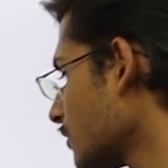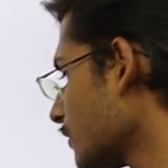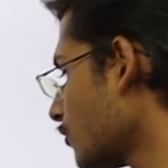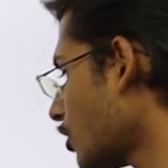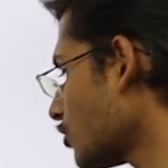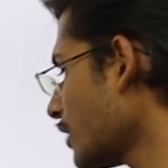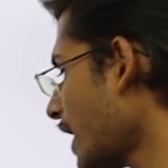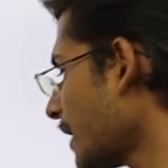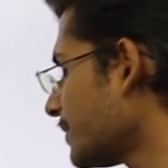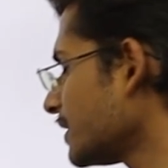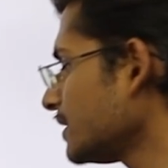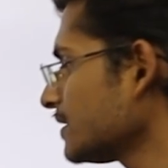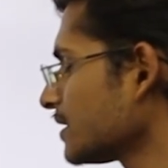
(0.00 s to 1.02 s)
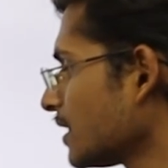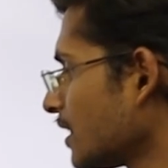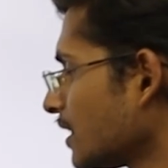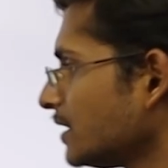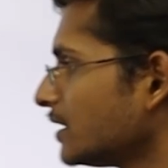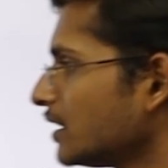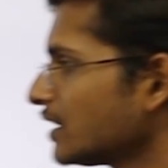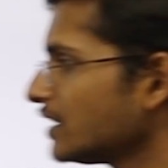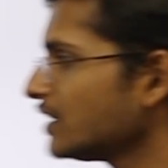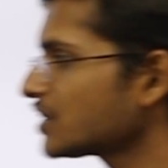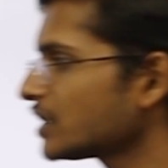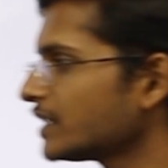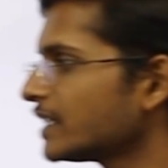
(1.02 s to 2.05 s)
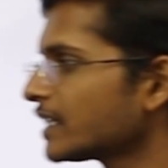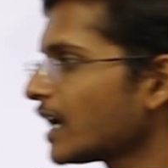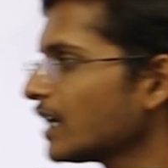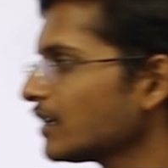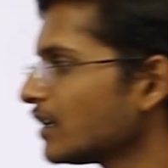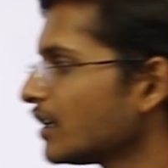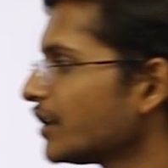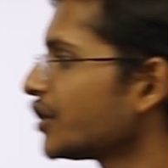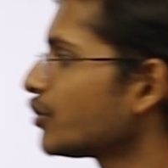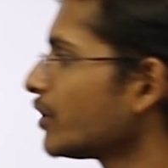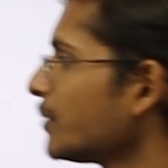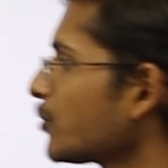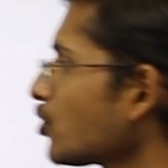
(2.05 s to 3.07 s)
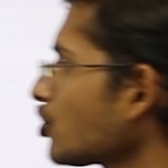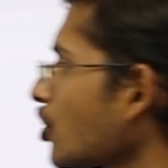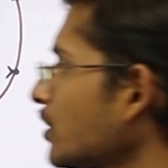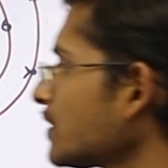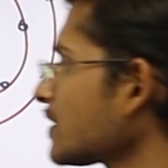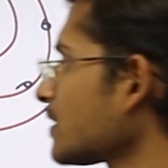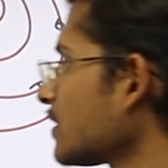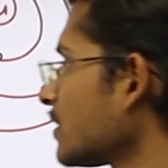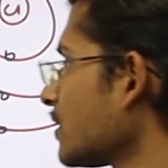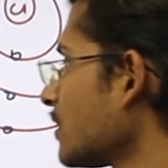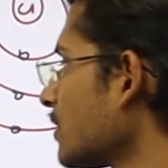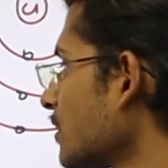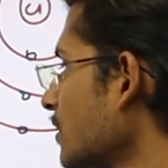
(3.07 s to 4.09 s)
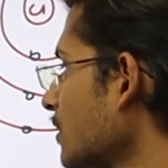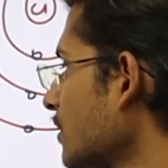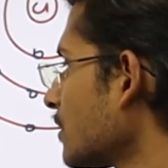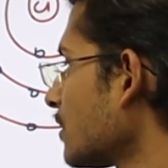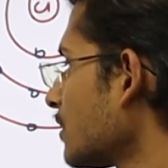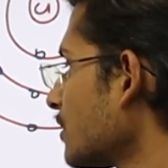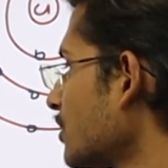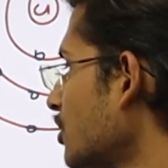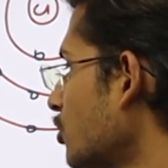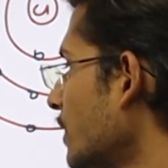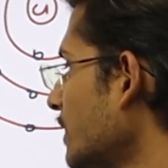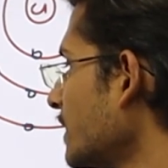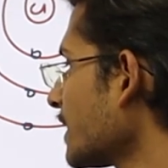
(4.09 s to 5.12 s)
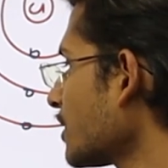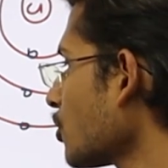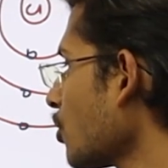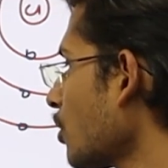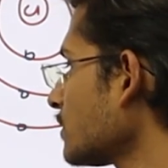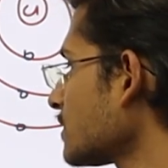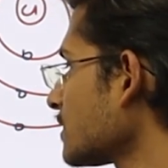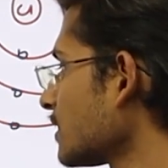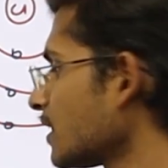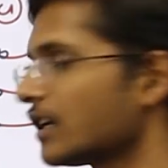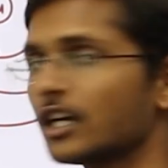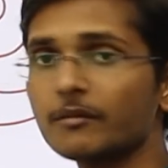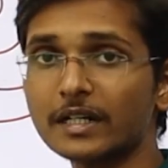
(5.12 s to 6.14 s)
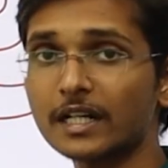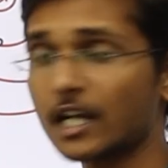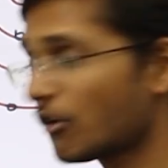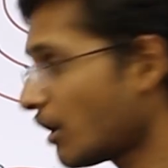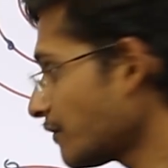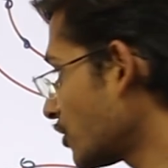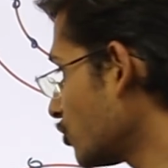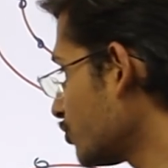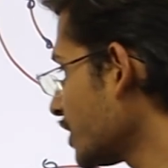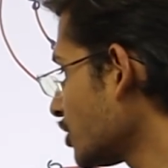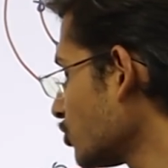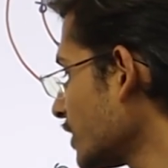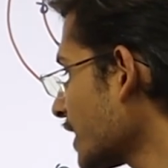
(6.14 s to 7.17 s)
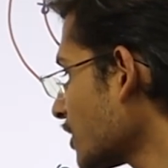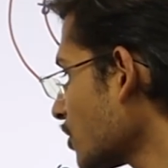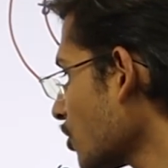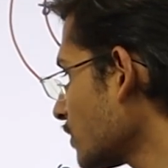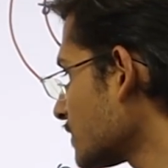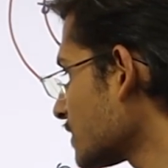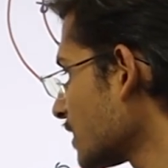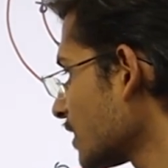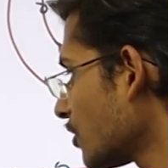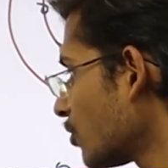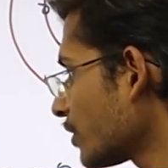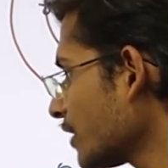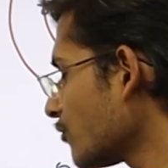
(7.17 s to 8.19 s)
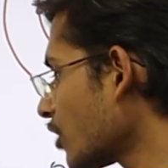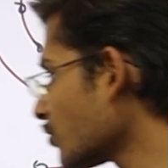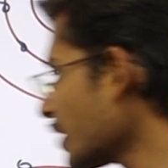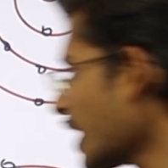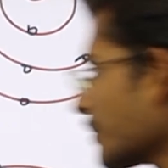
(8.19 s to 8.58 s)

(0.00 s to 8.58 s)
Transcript: what would happen is, here initially there are 12 protons, 12 electrons, but now after losing 2 electrons, okay, what would